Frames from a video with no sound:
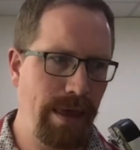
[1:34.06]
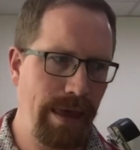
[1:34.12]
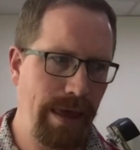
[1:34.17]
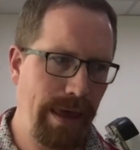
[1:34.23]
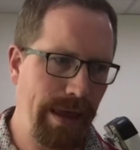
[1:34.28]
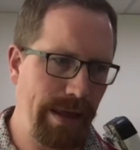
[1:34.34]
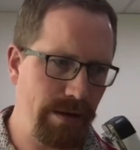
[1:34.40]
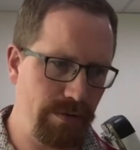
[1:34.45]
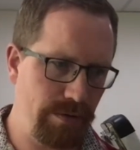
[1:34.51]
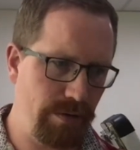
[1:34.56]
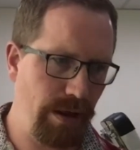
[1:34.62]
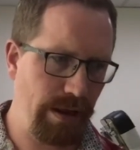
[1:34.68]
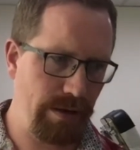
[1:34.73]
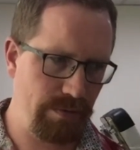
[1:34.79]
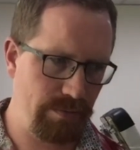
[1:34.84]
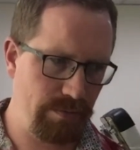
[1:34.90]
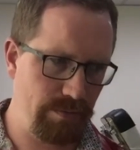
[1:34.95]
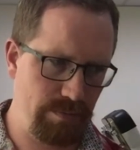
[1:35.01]

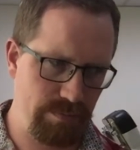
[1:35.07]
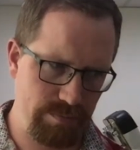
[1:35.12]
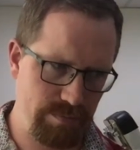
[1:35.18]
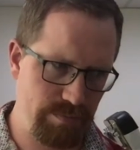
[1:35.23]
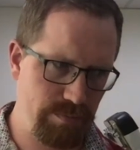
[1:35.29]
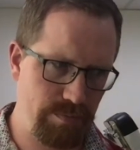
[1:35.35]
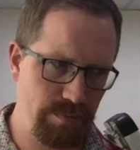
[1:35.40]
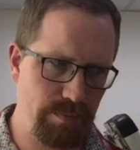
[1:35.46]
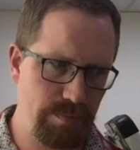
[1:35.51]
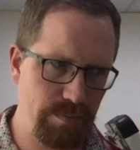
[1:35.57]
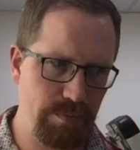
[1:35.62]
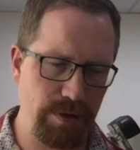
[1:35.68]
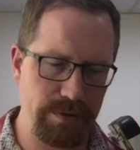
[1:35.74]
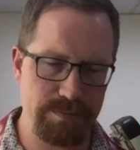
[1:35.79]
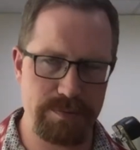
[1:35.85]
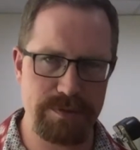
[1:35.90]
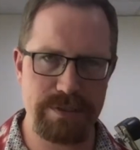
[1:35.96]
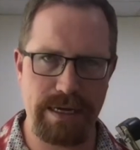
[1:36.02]
And I
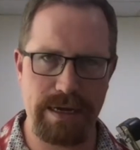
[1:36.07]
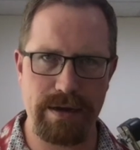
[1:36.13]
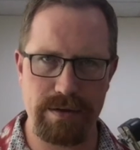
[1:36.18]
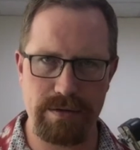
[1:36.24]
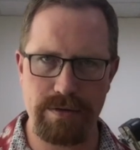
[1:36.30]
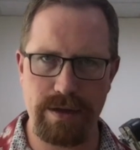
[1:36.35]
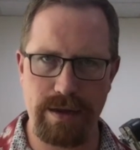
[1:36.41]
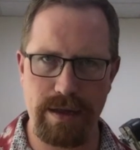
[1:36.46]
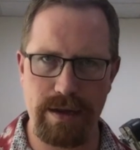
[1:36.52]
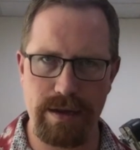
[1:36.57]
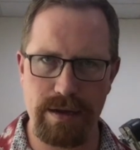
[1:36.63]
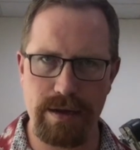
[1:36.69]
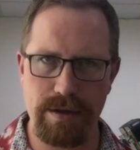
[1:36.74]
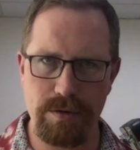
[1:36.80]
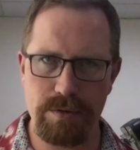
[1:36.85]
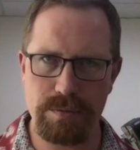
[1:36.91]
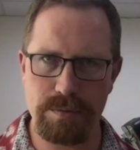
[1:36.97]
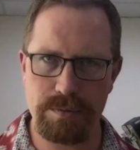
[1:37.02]
staggered to get in
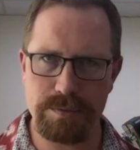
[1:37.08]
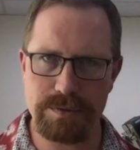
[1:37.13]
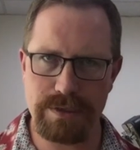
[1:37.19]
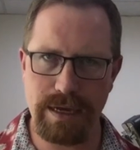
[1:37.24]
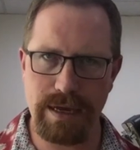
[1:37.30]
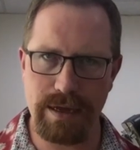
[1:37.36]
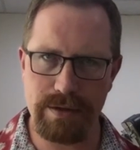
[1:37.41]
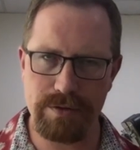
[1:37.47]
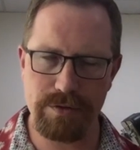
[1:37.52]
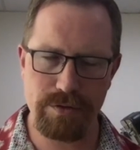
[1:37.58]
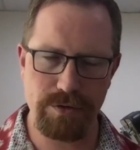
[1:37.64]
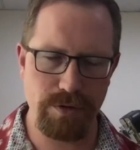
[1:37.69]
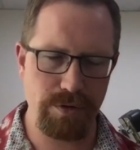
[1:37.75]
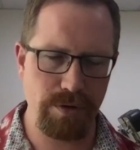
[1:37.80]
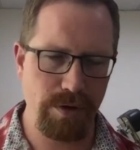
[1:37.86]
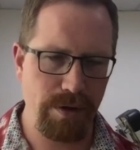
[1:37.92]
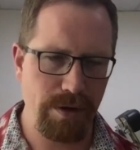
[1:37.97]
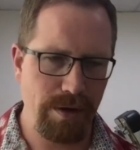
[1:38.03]
here. It was hard.
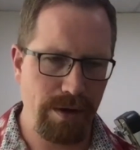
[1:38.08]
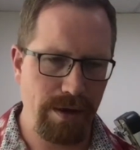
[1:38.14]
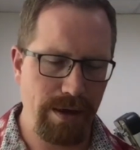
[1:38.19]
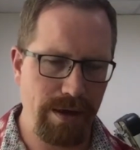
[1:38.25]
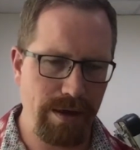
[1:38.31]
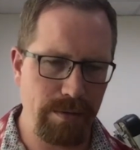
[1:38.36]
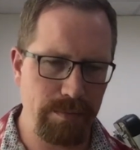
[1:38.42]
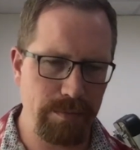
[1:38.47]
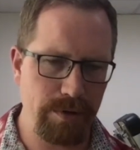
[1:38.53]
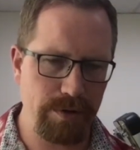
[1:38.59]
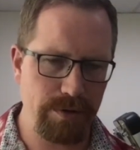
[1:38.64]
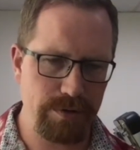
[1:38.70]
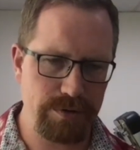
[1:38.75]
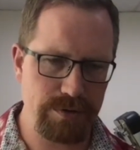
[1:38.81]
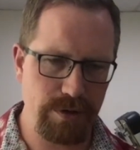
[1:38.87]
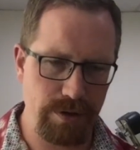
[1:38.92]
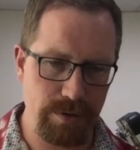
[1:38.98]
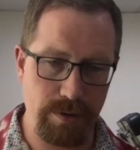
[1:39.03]
So
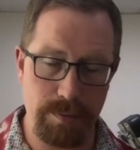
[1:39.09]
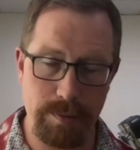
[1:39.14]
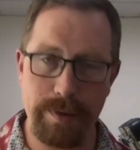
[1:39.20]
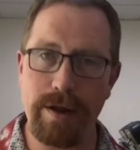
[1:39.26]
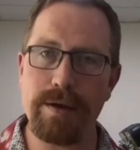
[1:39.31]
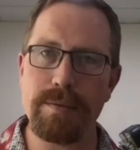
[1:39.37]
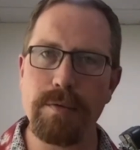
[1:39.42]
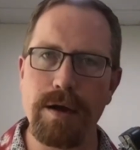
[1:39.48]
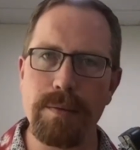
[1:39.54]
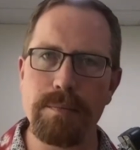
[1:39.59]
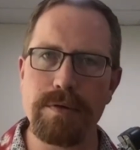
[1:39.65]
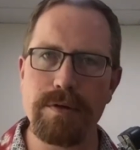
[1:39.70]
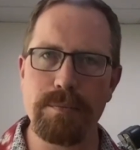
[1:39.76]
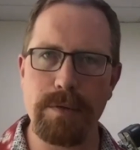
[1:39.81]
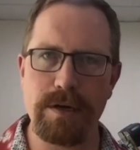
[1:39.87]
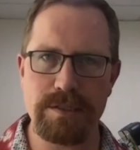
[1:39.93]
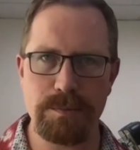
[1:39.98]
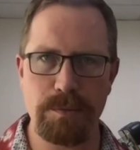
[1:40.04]

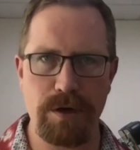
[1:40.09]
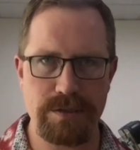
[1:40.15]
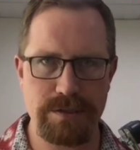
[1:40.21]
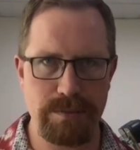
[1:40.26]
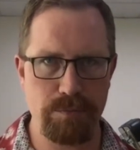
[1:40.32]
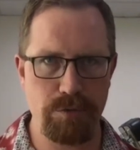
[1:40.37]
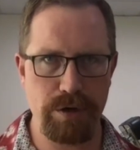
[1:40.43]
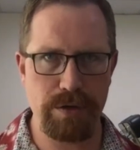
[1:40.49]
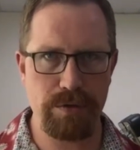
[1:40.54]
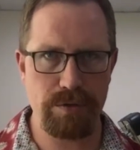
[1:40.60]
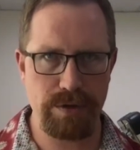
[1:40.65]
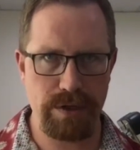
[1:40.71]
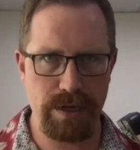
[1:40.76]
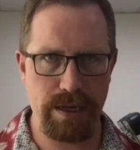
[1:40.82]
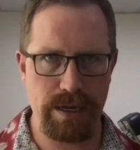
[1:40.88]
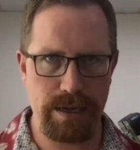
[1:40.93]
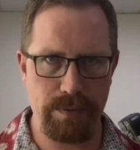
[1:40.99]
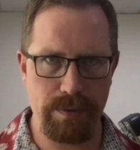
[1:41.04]
my spine's in pretty good
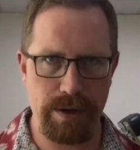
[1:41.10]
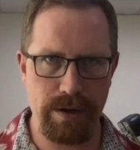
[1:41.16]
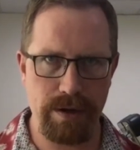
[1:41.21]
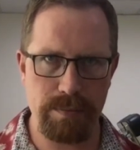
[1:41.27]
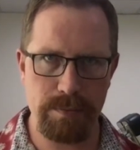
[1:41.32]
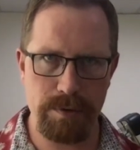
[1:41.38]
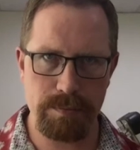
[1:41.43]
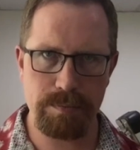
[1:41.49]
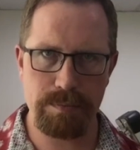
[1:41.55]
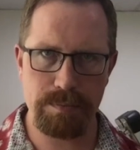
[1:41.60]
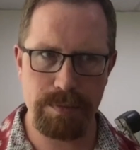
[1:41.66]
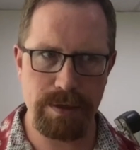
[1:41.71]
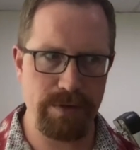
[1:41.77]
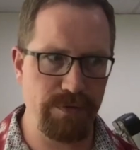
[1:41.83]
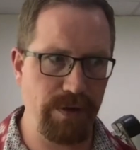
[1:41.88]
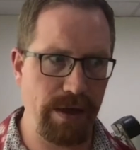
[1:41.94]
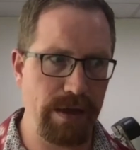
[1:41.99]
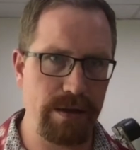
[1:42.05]
nick anyway. I'm a
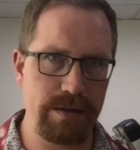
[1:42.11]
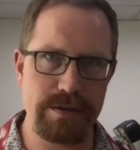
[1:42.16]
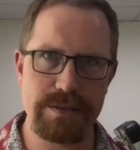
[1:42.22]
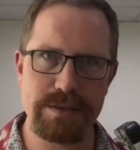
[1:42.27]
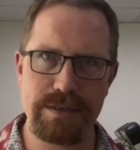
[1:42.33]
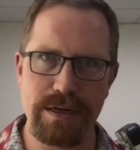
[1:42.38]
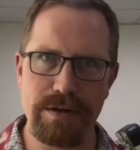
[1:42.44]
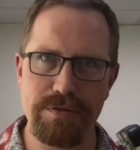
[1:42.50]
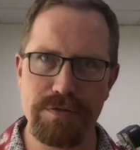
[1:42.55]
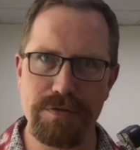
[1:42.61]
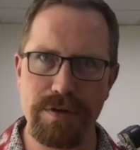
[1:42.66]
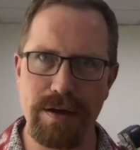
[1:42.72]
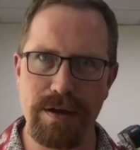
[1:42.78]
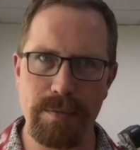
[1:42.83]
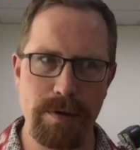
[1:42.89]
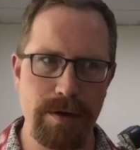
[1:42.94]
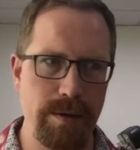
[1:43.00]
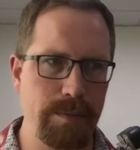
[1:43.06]
big fan of this stuff.
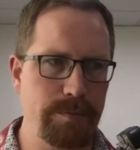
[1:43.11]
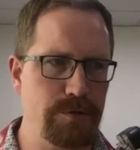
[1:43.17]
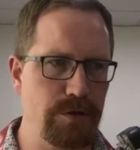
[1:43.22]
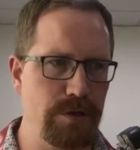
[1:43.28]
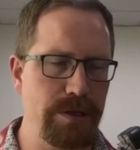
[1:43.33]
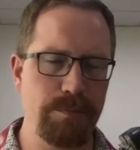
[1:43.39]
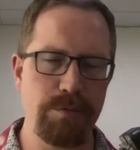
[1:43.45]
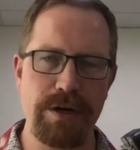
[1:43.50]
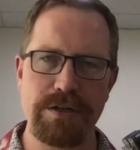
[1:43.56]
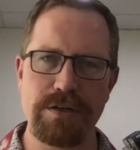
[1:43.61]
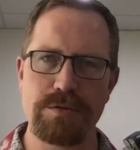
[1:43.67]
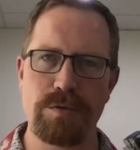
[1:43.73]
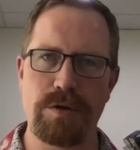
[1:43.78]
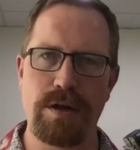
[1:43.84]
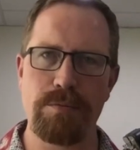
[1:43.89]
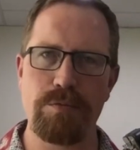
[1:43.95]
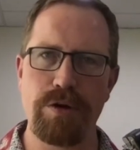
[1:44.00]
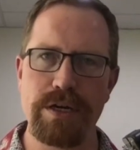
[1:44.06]
I absolutely practice
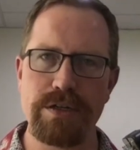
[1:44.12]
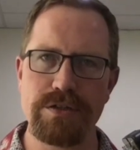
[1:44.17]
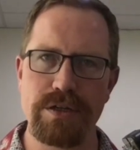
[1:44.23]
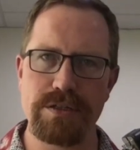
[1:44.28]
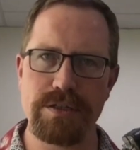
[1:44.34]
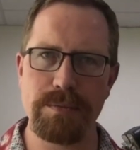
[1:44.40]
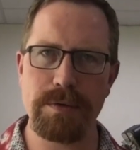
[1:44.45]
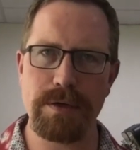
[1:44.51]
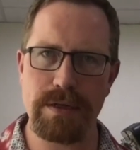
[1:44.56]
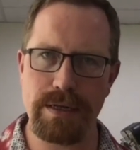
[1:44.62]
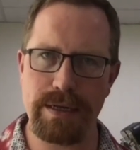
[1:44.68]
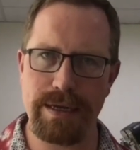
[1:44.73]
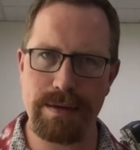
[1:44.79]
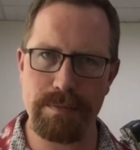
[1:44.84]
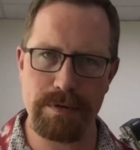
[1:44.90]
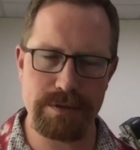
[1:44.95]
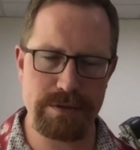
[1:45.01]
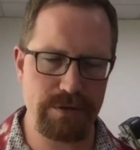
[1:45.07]
what I preach. I typically
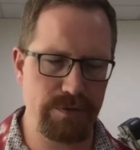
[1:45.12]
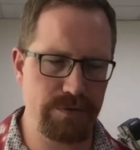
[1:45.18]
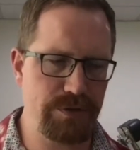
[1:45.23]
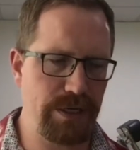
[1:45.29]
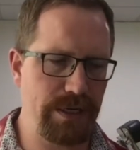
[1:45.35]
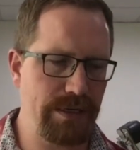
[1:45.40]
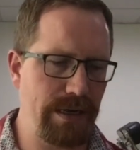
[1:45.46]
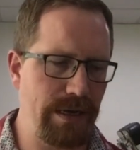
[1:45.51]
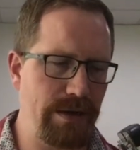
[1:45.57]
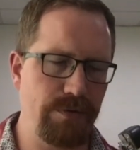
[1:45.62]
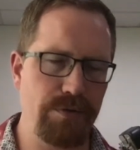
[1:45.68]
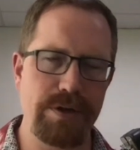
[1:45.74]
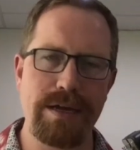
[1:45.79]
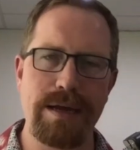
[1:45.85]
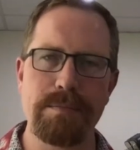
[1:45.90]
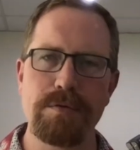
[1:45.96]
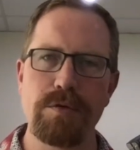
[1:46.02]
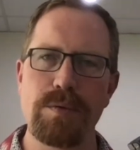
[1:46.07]
get myself checked out every
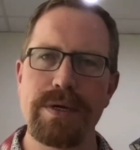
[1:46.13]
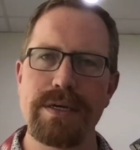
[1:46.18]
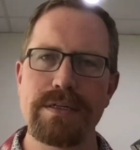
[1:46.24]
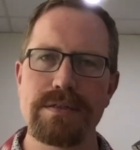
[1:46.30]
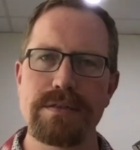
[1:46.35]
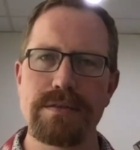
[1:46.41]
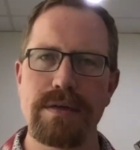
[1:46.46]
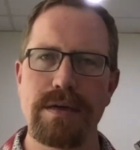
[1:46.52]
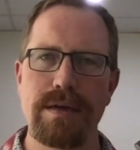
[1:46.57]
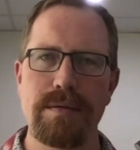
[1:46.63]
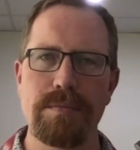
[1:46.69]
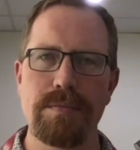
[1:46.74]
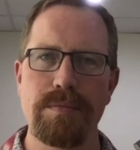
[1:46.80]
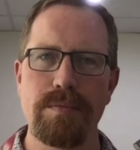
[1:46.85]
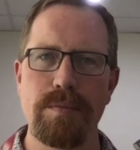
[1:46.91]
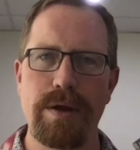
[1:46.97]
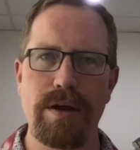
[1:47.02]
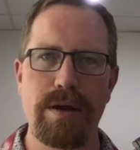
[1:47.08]
couple of weeks
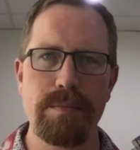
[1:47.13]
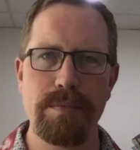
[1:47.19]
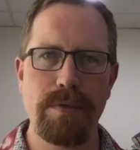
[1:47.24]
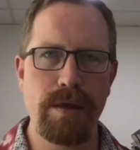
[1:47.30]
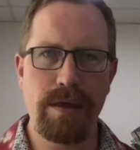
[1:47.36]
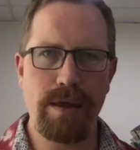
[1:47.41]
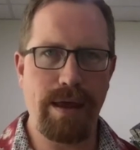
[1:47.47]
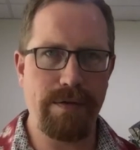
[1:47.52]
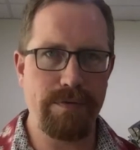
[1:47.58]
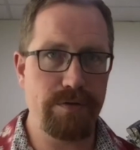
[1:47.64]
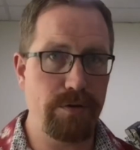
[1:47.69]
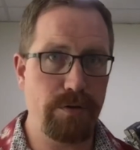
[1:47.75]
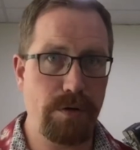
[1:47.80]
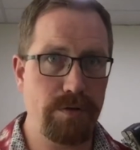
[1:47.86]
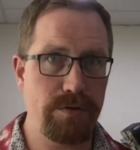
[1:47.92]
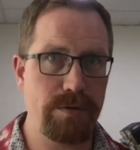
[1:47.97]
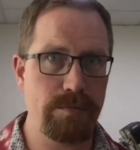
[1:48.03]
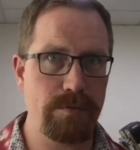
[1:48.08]
when I have
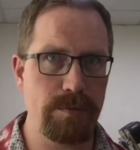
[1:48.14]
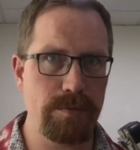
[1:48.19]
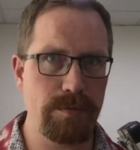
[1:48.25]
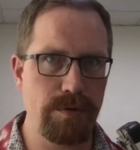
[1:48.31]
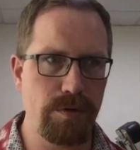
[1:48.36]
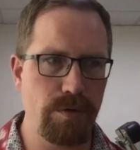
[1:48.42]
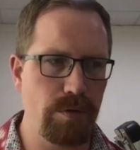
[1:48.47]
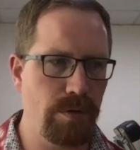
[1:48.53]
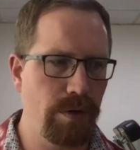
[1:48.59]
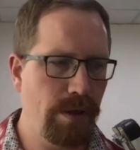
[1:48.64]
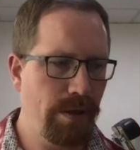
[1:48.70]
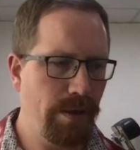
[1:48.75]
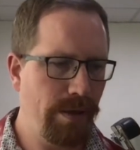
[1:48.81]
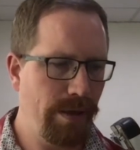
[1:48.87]
zero symptoms at all.